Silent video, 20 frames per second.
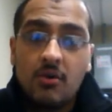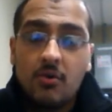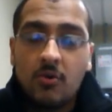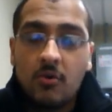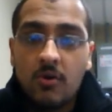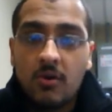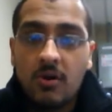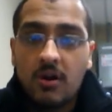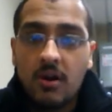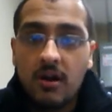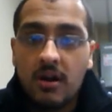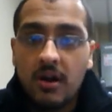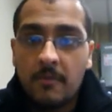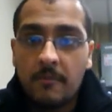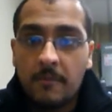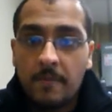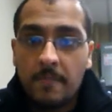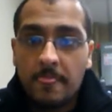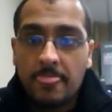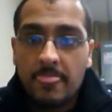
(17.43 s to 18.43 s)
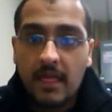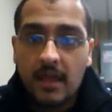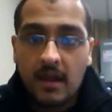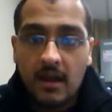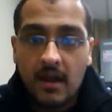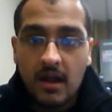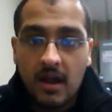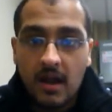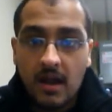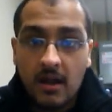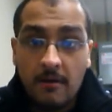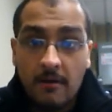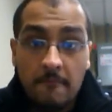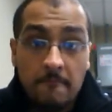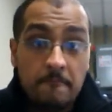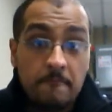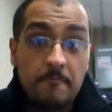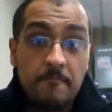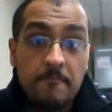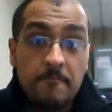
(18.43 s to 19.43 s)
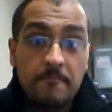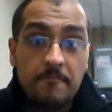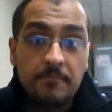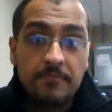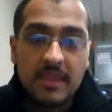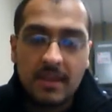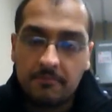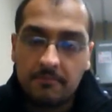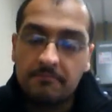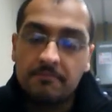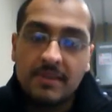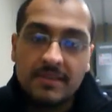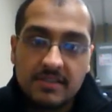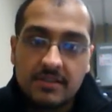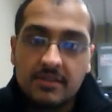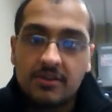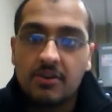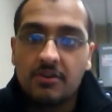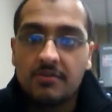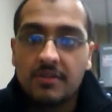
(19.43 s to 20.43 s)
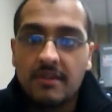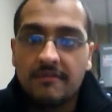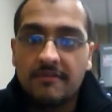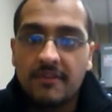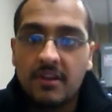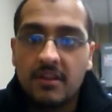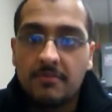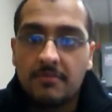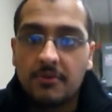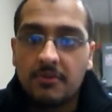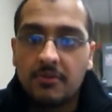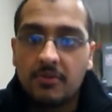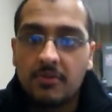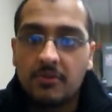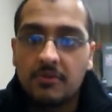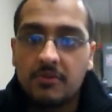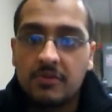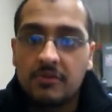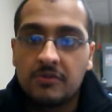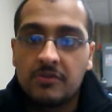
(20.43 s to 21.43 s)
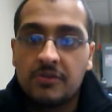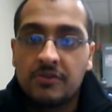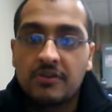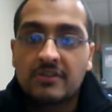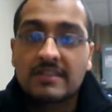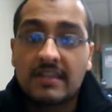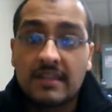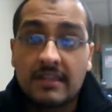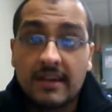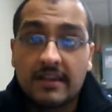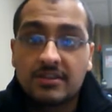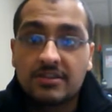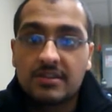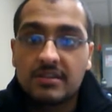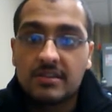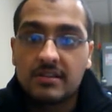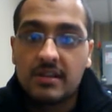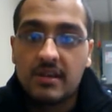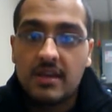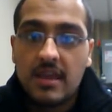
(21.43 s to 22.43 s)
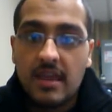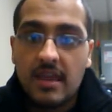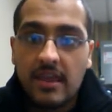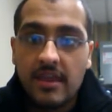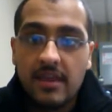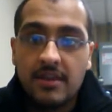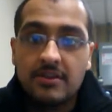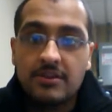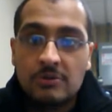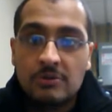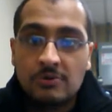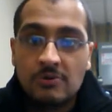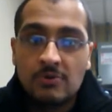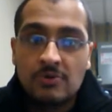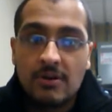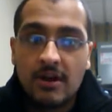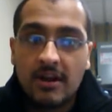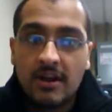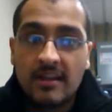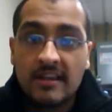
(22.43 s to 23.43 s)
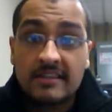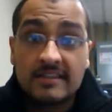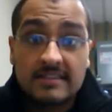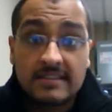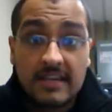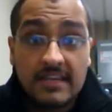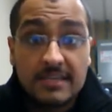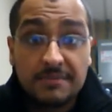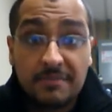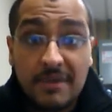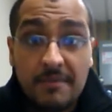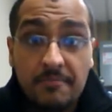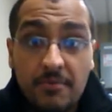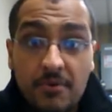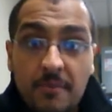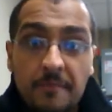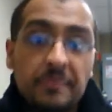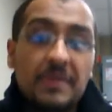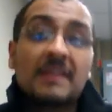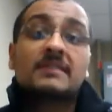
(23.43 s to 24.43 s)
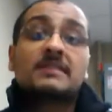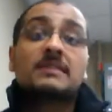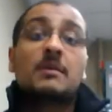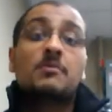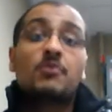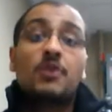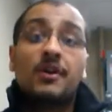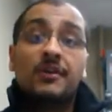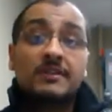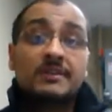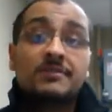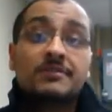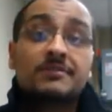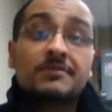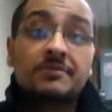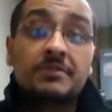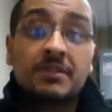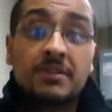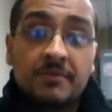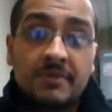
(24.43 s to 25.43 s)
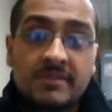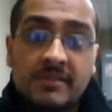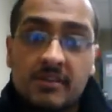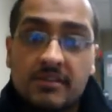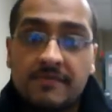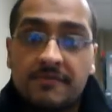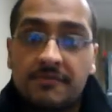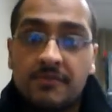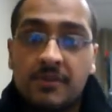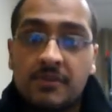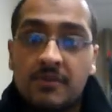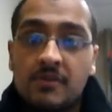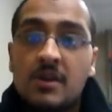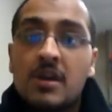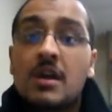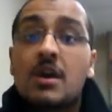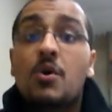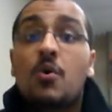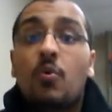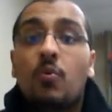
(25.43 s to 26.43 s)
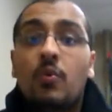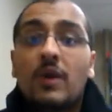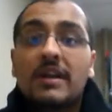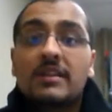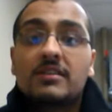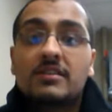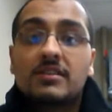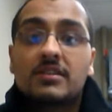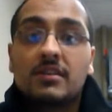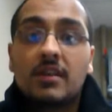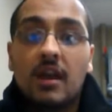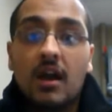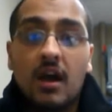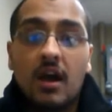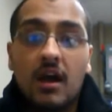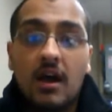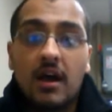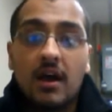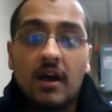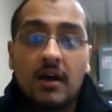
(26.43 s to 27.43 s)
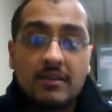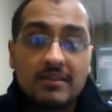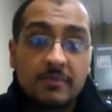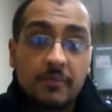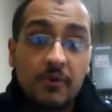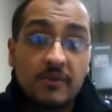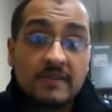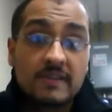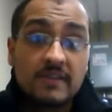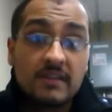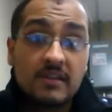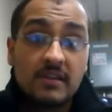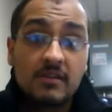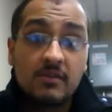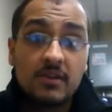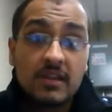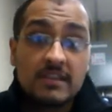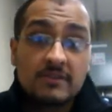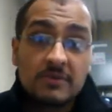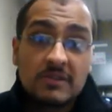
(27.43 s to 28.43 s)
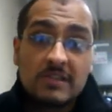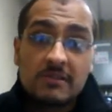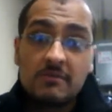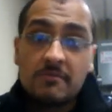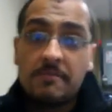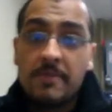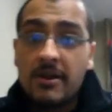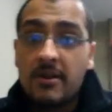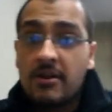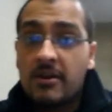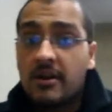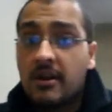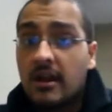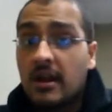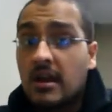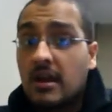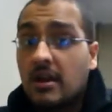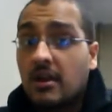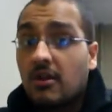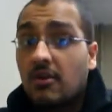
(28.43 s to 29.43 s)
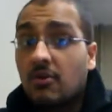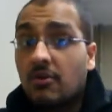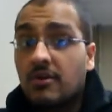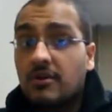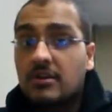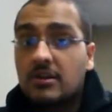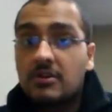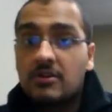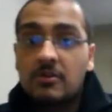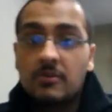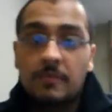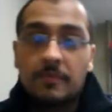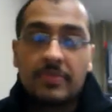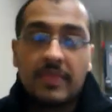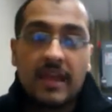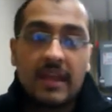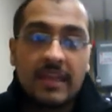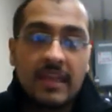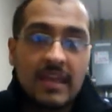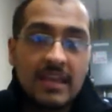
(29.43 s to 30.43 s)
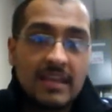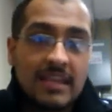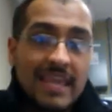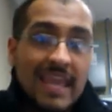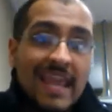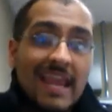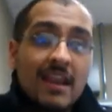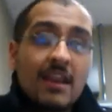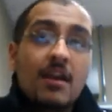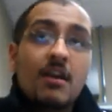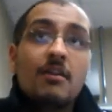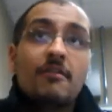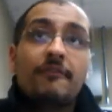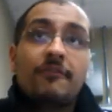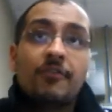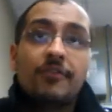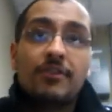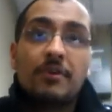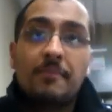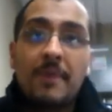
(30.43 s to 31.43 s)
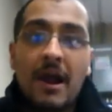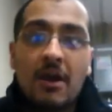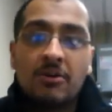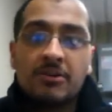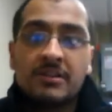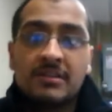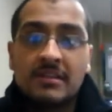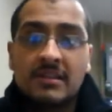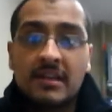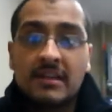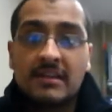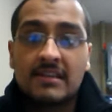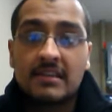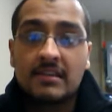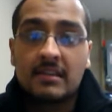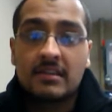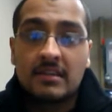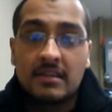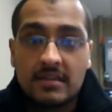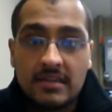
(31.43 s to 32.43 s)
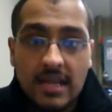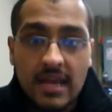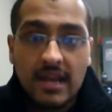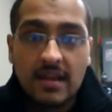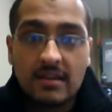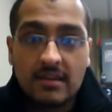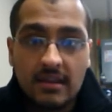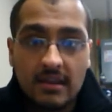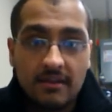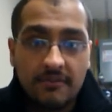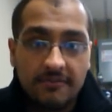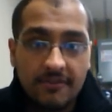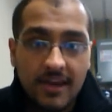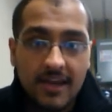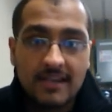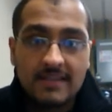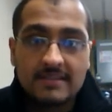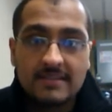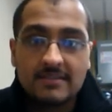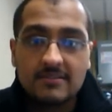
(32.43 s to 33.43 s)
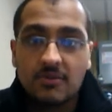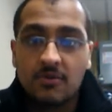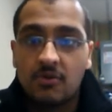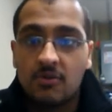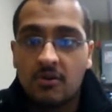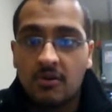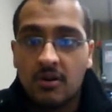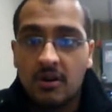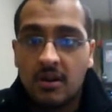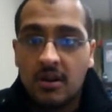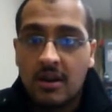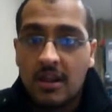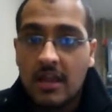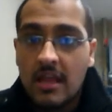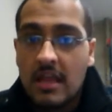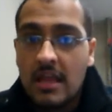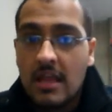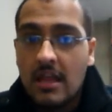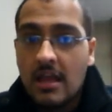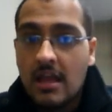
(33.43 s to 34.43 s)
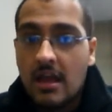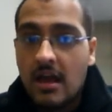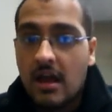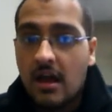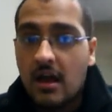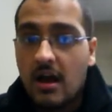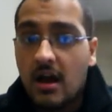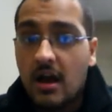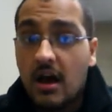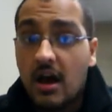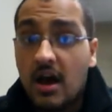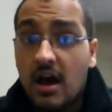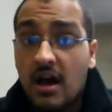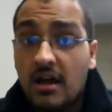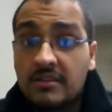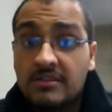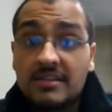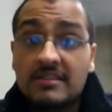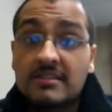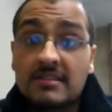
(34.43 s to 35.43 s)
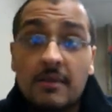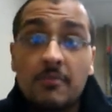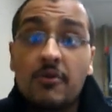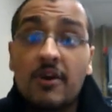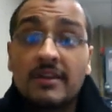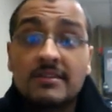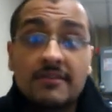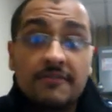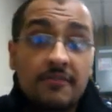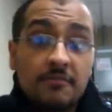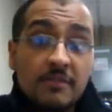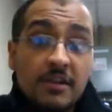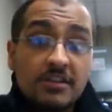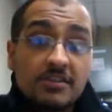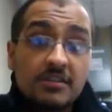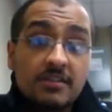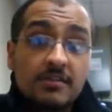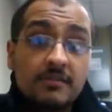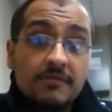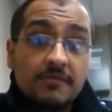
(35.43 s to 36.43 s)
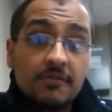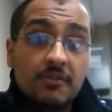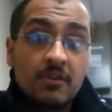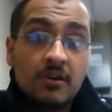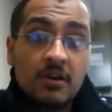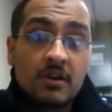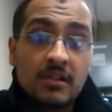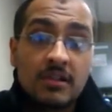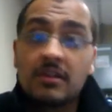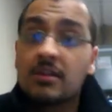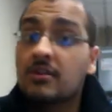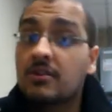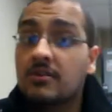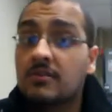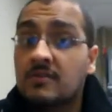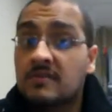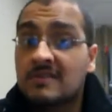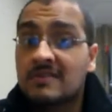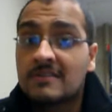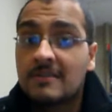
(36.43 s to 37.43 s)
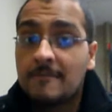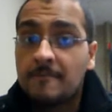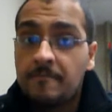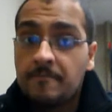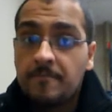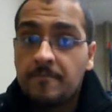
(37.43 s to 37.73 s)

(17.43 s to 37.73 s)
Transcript: or uh, basically currently available to your selection into a concise paper and summarize the results for you, which supposedly is supposed to be better in order to again gain further power to detect effects or just summarize information for clinical use.